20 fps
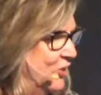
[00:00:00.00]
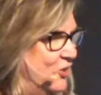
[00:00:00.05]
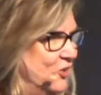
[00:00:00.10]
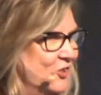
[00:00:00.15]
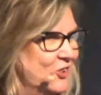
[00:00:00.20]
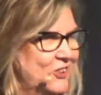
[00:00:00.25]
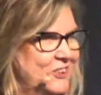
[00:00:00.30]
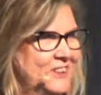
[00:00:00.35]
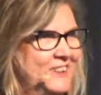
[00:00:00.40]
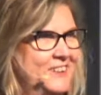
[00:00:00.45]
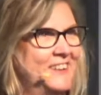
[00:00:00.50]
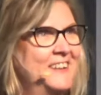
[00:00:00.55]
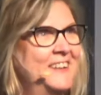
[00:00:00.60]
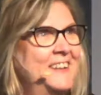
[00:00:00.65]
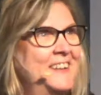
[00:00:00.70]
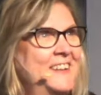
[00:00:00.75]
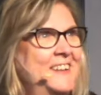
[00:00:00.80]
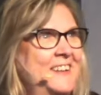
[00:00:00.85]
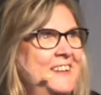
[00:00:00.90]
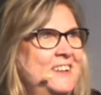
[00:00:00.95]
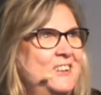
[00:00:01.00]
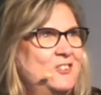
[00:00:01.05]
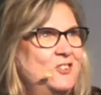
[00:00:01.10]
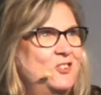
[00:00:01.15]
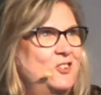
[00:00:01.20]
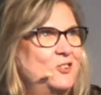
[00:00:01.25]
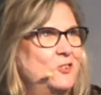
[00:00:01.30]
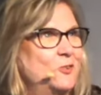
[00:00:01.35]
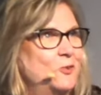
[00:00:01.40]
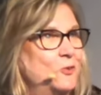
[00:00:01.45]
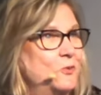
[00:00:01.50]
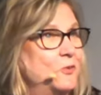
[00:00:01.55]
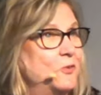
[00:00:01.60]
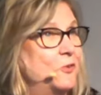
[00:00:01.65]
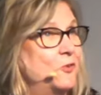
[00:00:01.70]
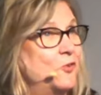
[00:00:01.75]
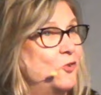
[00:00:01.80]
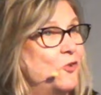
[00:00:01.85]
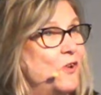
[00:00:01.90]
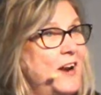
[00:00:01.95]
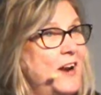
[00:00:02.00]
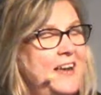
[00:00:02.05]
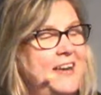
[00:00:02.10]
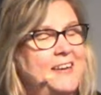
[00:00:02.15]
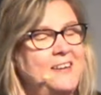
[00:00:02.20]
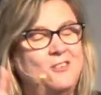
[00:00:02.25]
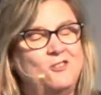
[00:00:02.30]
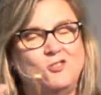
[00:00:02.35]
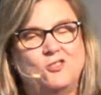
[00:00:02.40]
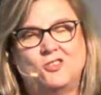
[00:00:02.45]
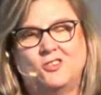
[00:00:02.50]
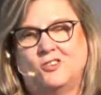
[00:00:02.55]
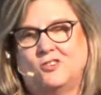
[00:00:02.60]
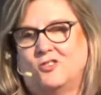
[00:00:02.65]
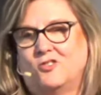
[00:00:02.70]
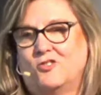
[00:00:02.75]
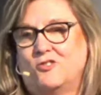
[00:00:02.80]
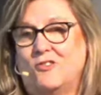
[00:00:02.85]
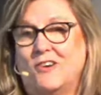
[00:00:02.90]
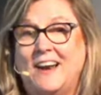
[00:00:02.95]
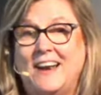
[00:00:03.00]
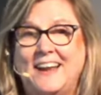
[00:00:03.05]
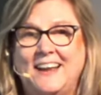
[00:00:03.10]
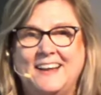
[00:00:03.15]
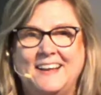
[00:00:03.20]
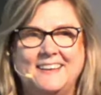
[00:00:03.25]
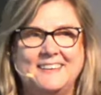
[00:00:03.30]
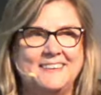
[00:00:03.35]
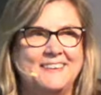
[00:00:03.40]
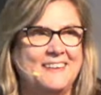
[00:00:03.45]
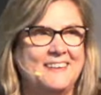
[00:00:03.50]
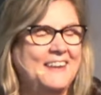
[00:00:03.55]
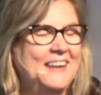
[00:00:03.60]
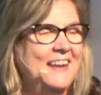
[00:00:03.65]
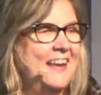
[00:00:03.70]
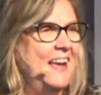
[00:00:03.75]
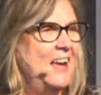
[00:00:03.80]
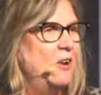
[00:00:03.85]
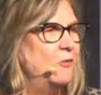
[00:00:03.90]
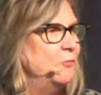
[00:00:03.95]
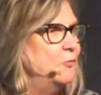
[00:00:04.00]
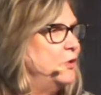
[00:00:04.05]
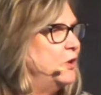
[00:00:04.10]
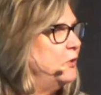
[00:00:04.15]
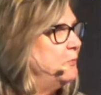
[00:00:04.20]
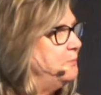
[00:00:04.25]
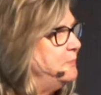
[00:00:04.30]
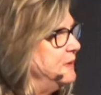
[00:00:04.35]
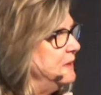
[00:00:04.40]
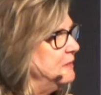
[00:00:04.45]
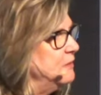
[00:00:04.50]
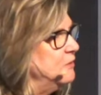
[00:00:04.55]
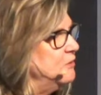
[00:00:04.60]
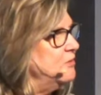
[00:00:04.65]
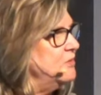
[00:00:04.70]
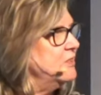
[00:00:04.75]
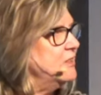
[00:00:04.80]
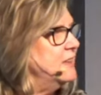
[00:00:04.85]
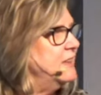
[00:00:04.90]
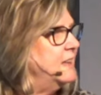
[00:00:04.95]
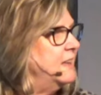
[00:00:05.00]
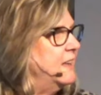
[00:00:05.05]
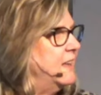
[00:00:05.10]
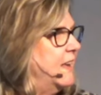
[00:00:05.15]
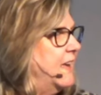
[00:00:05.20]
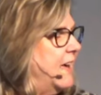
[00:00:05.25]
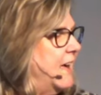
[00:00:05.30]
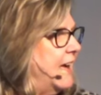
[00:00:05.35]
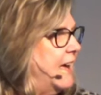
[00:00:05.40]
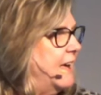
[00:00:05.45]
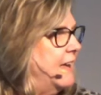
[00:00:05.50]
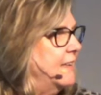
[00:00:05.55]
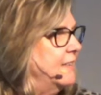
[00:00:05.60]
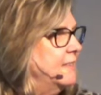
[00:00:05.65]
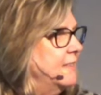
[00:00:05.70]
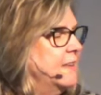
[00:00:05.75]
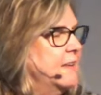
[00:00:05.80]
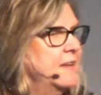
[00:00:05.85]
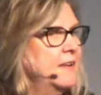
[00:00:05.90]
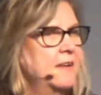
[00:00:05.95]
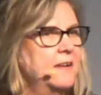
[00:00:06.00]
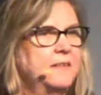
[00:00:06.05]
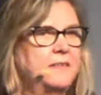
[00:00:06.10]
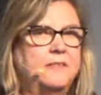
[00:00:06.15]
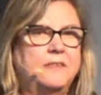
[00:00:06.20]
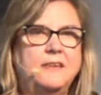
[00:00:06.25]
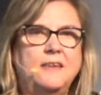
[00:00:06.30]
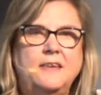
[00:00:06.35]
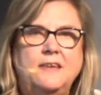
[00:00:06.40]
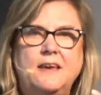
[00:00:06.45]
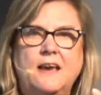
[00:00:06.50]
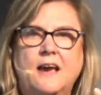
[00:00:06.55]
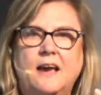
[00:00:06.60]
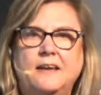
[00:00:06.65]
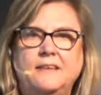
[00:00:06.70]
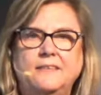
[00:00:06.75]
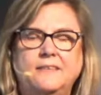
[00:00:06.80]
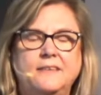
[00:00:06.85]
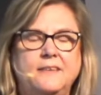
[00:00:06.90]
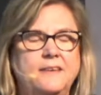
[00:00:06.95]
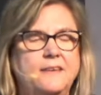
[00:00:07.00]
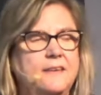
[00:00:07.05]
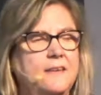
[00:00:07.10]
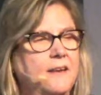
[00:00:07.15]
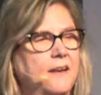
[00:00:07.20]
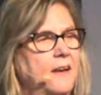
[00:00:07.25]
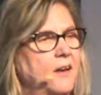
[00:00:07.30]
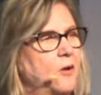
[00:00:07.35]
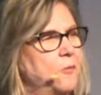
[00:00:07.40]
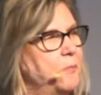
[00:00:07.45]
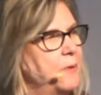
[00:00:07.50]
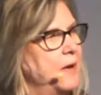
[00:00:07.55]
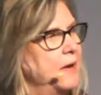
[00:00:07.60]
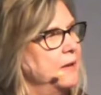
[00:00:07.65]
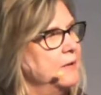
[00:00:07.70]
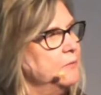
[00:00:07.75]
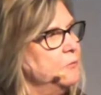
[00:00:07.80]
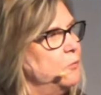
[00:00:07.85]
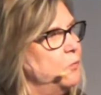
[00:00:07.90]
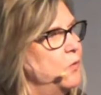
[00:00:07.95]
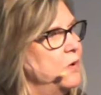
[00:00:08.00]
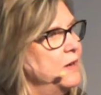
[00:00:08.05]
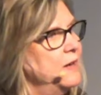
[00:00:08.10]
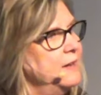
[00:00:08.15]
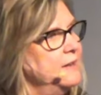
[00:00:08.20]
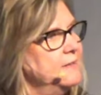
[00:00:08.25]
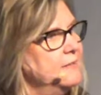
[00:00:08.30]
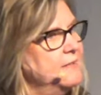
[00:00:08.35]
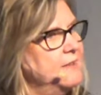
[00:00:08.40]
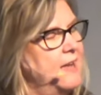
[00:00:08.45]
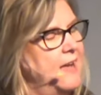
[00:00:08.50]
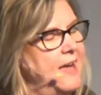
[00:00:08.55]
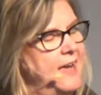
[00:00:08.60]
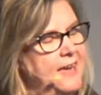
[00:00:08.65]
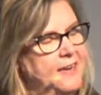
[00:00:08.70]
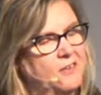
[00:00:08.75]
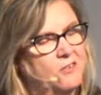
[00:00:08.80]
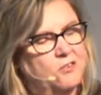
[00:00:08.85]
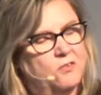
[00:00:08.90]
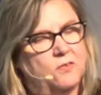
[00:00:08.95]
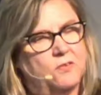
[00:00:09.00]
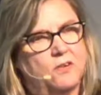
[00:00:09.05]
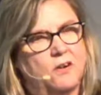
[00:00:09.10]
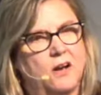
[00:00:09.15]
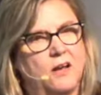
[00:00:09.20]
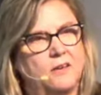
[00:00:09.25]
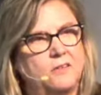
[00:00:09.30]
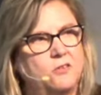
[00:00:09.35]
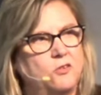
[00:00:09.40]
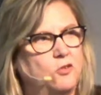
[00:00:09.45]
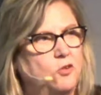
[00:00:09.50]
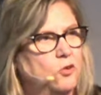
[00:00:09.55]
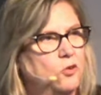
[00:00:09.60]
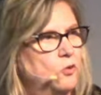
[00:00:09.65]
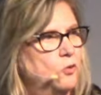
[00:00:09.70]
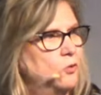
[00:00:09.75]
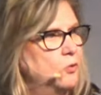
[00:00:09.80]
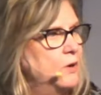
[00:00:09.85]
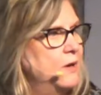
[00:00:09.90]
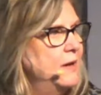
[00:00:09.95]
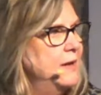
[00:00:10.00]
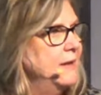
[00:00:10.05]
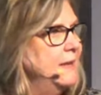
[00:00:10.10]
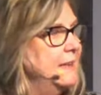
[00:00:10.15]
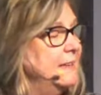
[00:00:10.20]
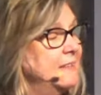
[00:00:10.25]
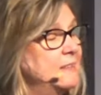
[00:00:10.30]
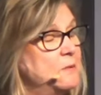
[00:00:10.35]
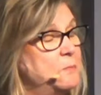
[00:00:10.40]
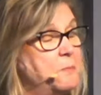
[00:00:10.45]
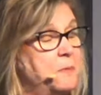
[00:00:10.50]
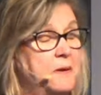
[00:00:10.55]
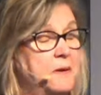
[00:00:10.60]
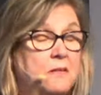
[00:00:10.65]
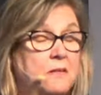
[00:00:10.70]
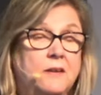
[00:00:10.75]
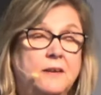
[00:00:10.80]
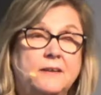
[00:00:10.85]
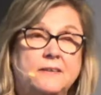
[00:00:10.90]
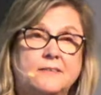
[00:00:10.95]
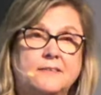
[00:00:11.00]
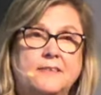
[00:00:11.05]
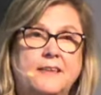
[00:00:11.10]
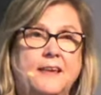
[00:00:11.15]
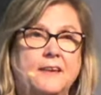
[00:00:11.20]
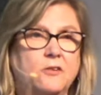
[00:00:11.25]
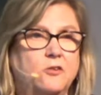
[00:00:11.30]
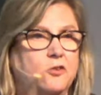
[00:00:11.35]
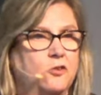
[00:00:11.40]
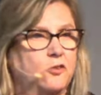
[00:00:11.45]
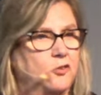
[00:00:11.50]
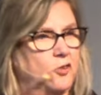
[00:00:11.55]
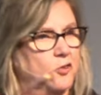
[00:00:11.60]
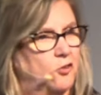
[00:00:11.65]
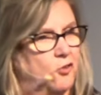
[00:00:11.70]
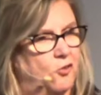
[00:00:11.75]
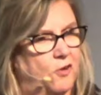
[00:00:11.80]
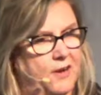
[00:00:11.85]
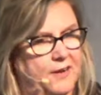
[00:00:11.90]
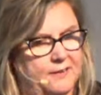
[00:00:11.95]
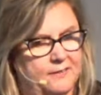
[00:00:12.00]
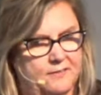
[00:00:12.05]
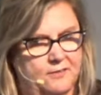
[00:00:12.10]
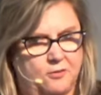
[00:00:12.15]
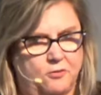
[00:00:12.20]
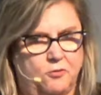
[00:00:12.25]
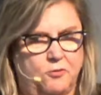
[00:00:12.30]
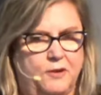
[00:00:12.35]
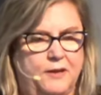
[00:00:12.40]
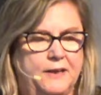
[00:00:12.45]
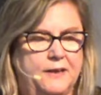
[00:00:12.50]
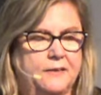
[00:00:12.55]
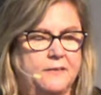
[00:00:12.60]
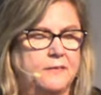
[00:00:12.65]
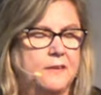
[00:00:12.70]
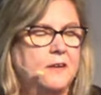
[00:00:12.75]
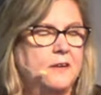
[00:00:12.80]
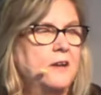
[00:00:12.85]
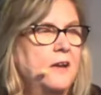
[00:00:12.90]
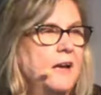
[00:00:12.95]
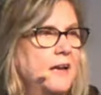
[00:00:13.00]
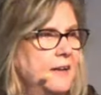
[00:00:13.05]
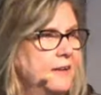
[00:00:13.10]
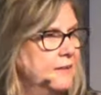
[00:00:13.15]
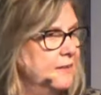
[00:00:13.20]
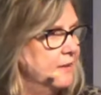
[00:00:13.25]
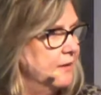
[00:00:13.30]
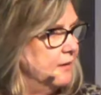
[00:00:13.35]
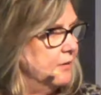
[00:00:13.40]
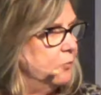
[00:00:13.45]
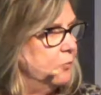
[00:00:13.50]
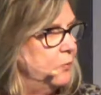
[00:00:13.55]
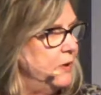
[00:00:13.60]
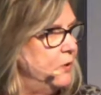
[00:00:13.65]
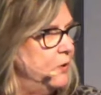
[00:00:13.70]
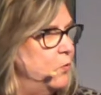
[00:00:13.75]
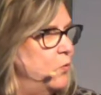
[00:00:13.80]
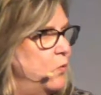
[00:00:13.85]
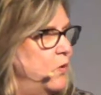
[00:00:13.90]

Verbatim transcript: good to great, to grand, and we've been looking at the idea about what it takes for us to experience that good to great to grand. In week